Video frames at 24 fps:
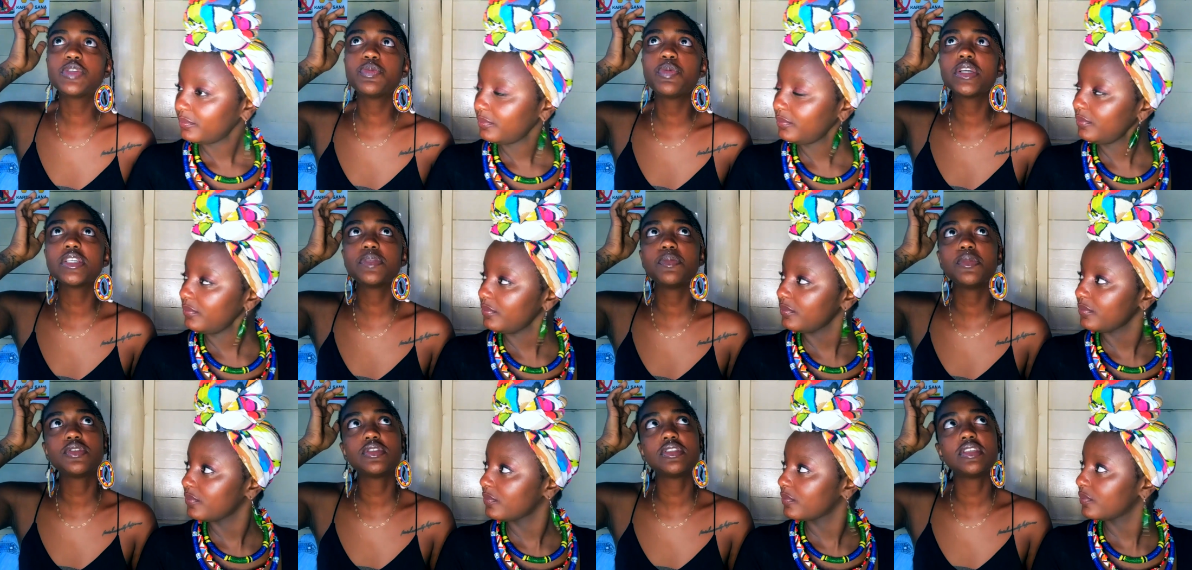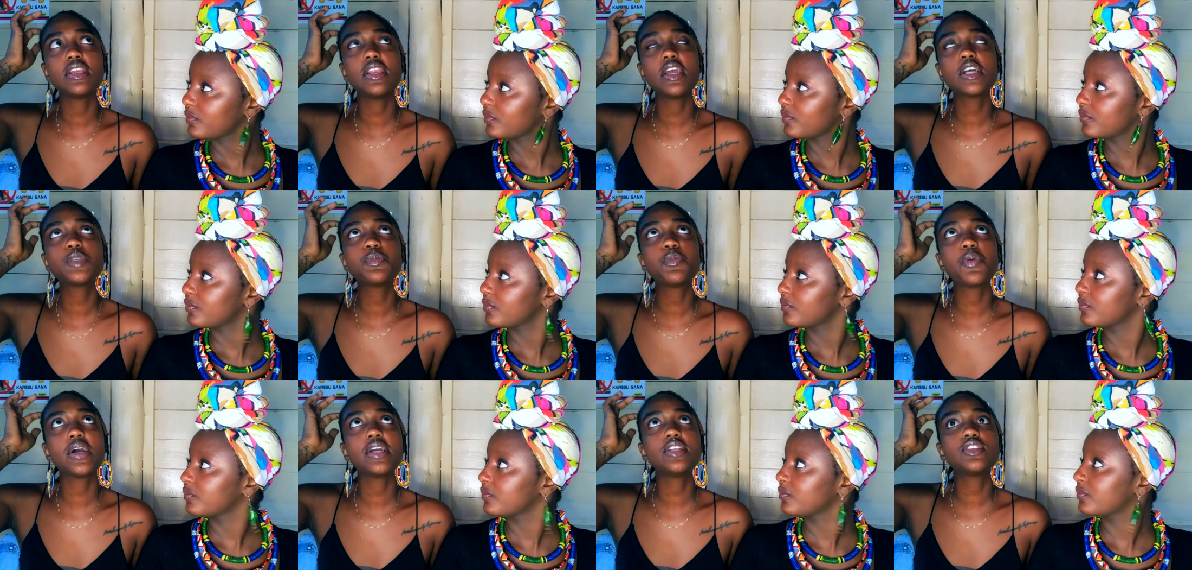Speaker 1: brings me to the
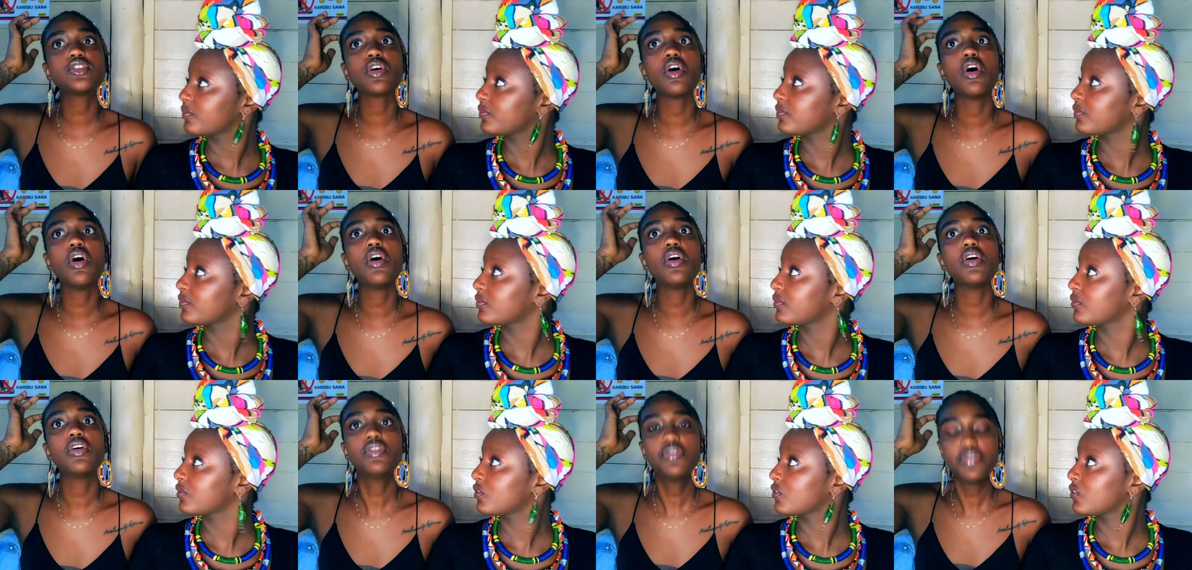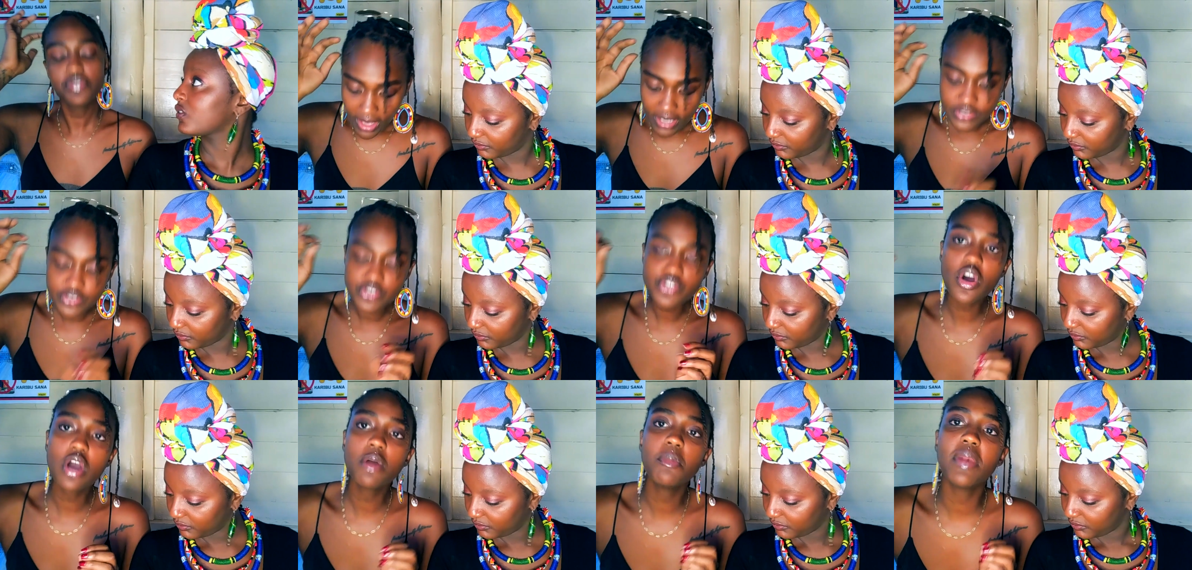next point of
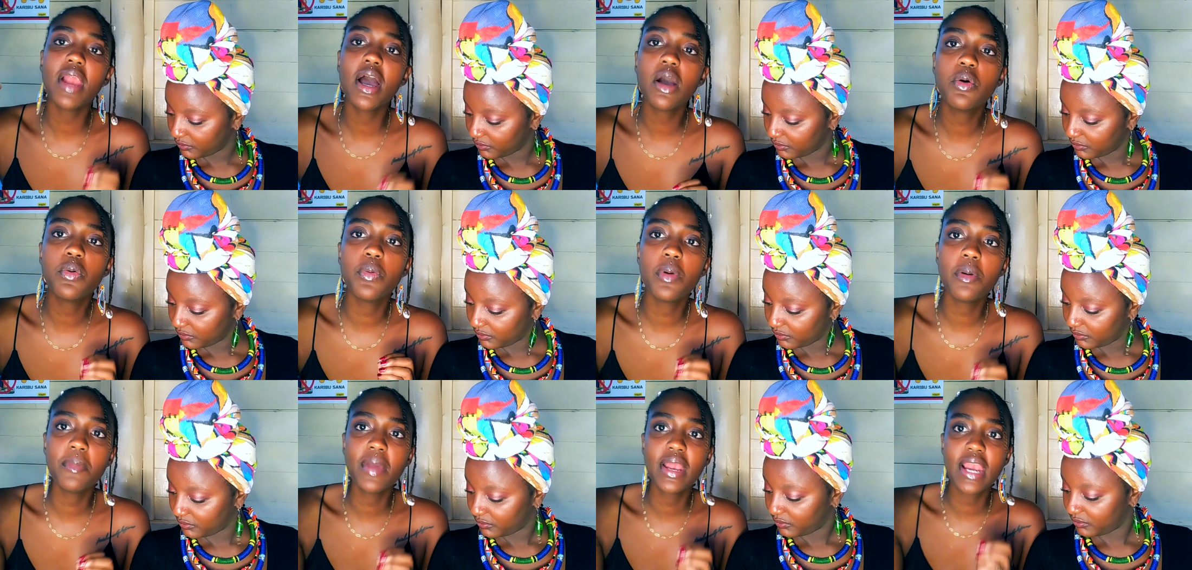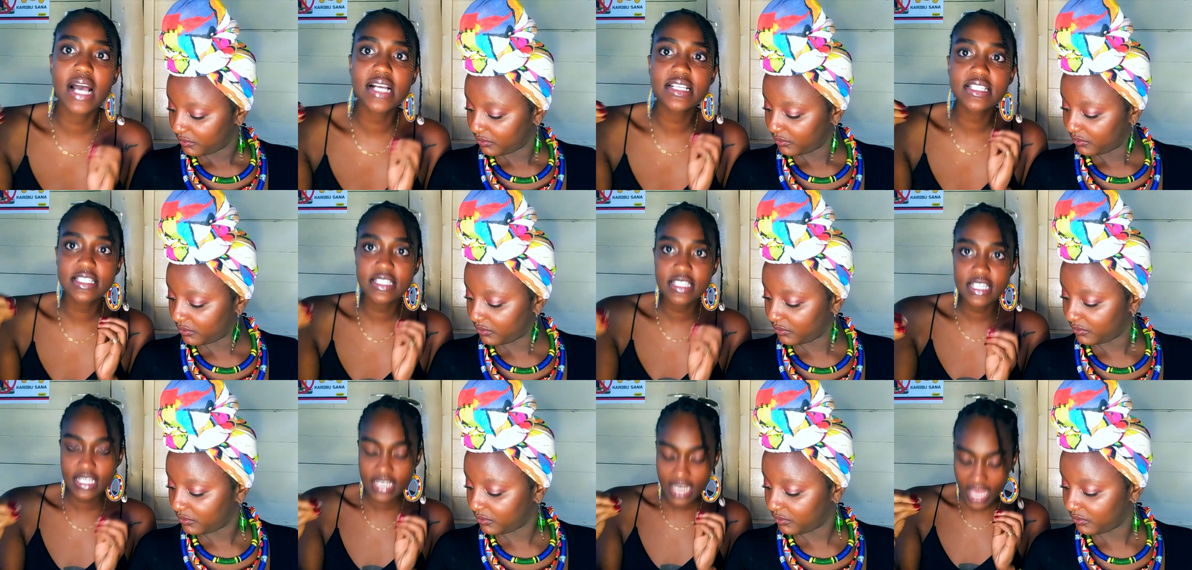strong black women are
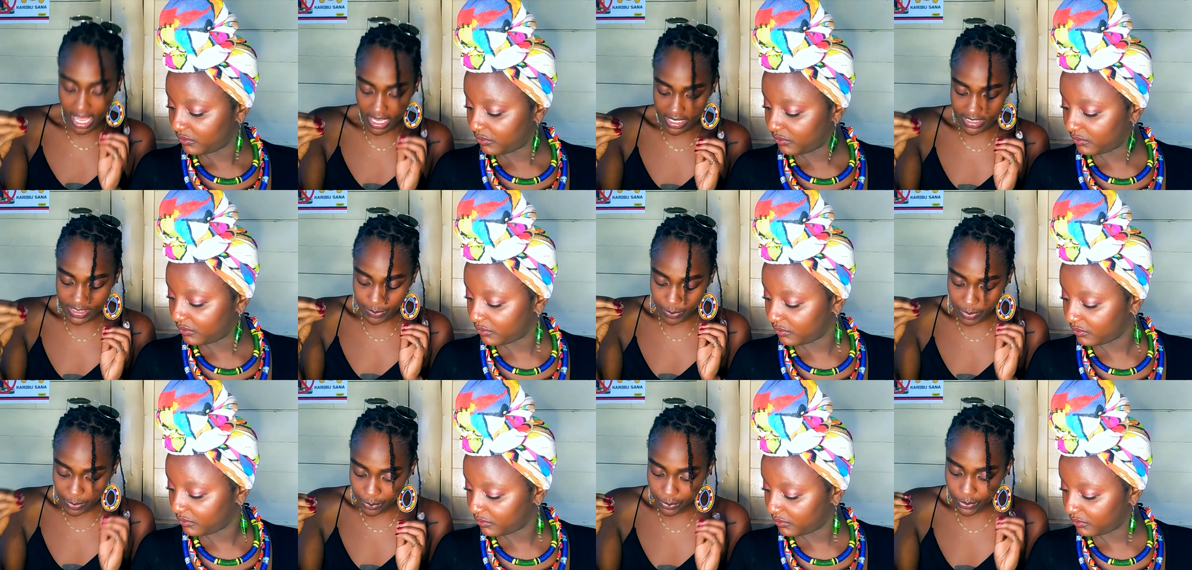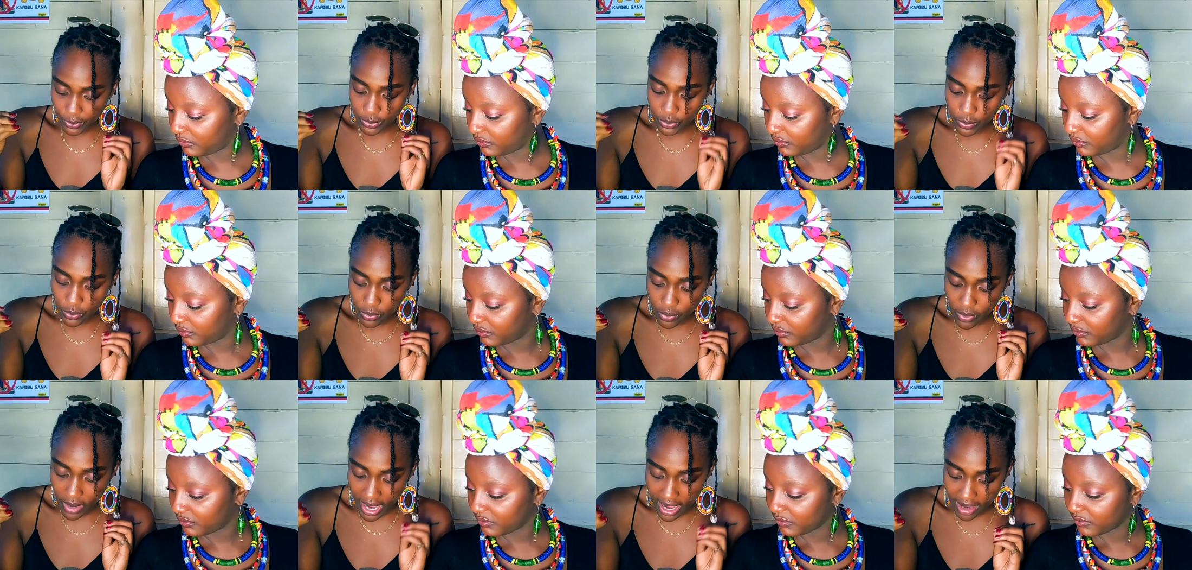seen as people
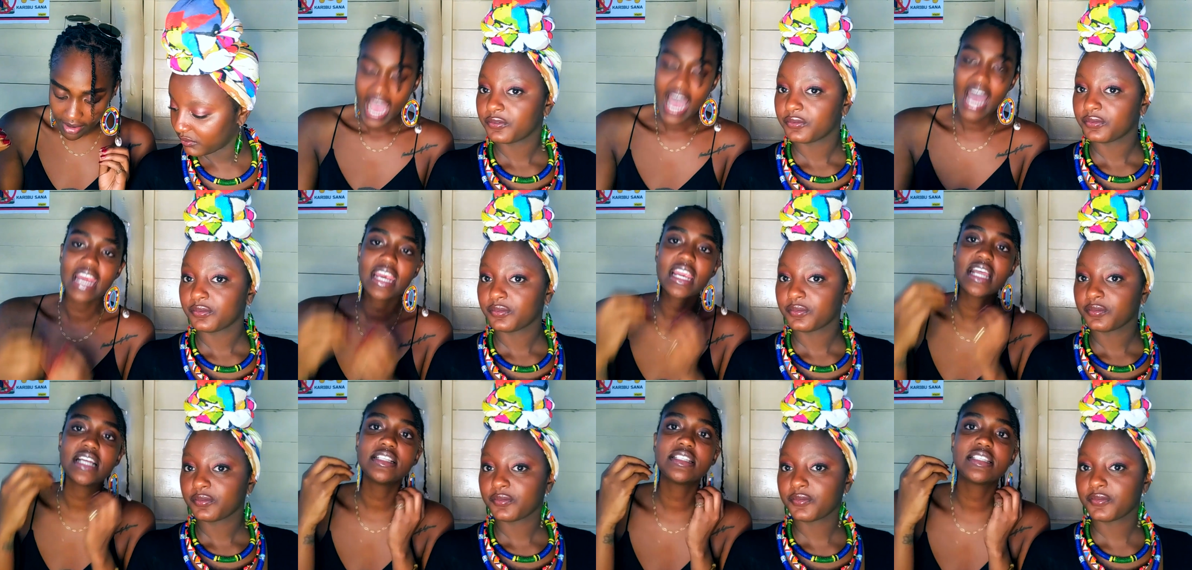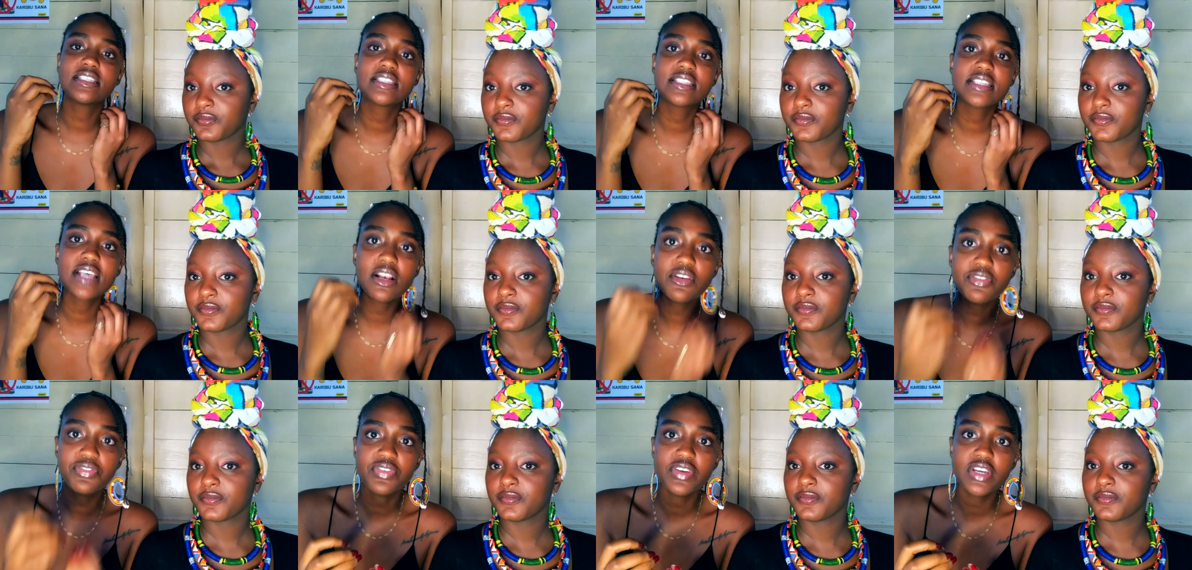who have an
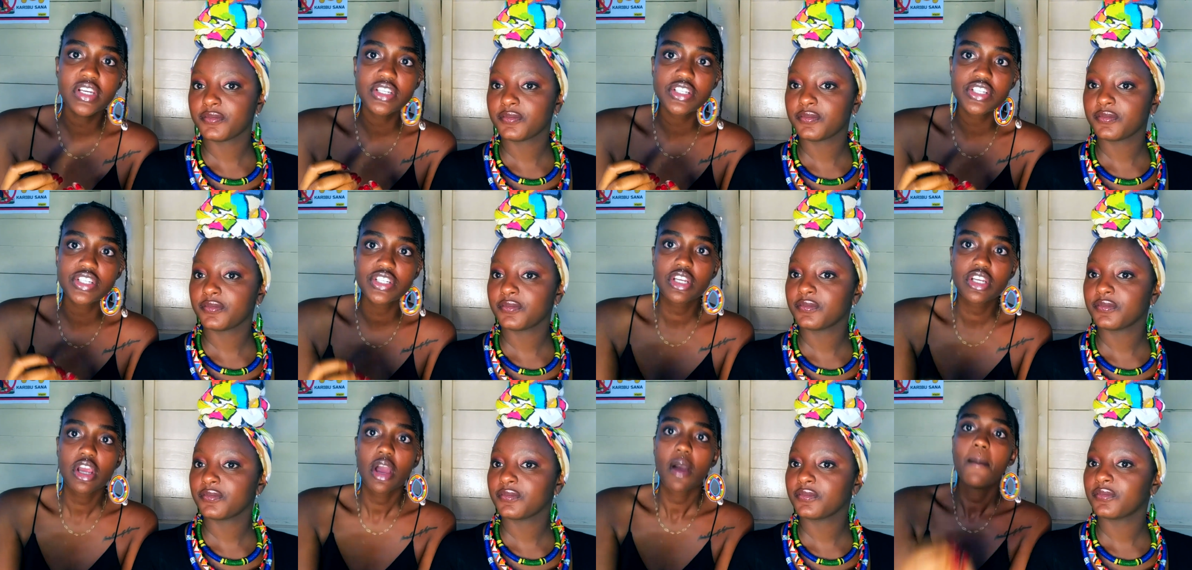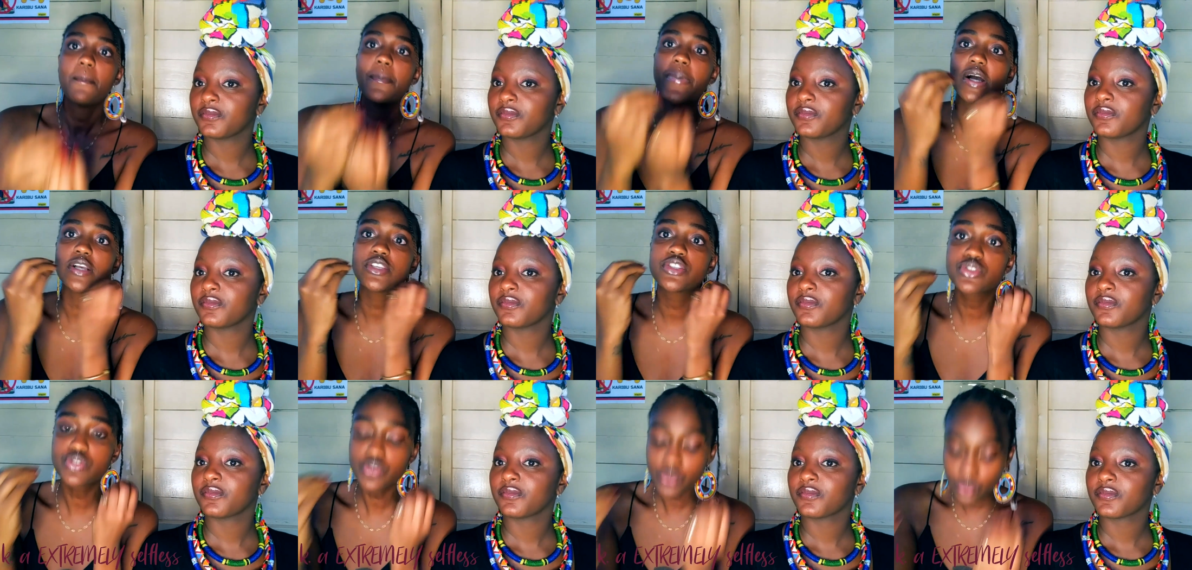unselfish
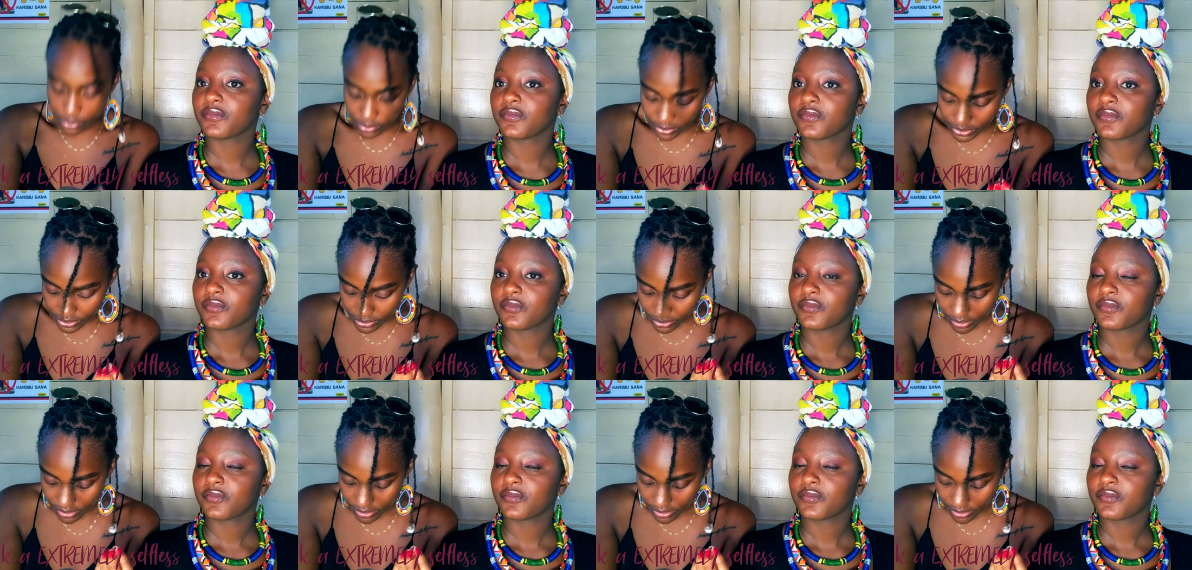pursuit